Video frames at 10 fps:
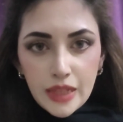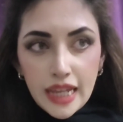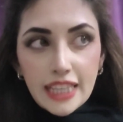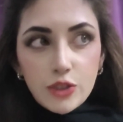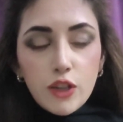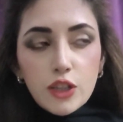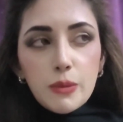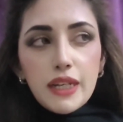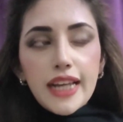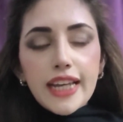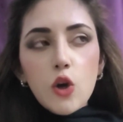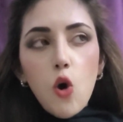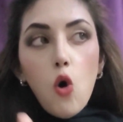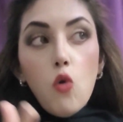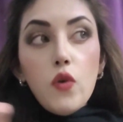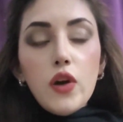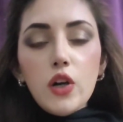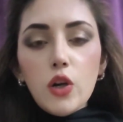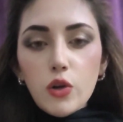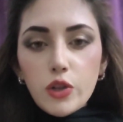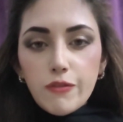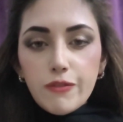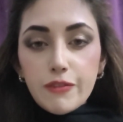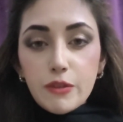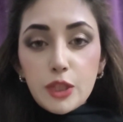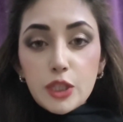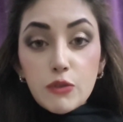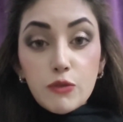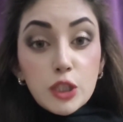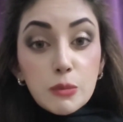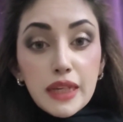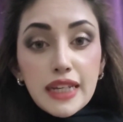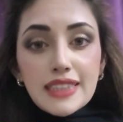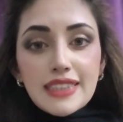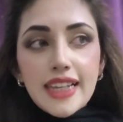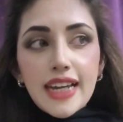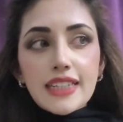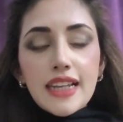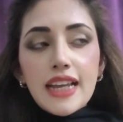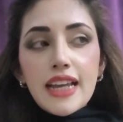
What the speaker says: it's going to be like an overload of information, which means that